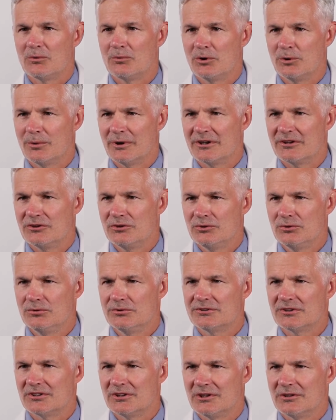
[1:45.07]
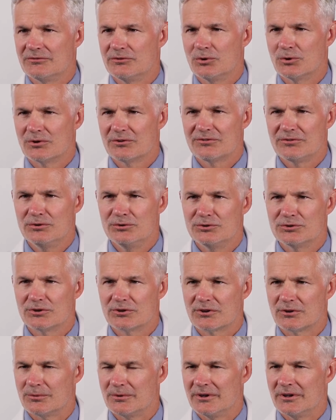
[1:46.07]
We want you to love your
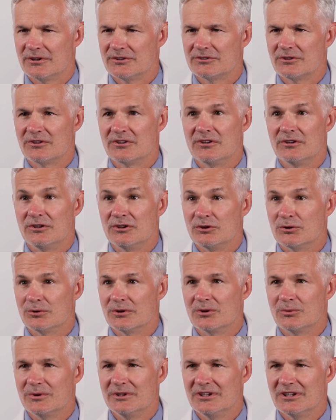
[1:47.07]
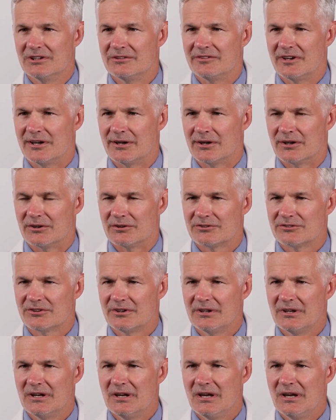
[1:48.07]
future career to the degree we love ours.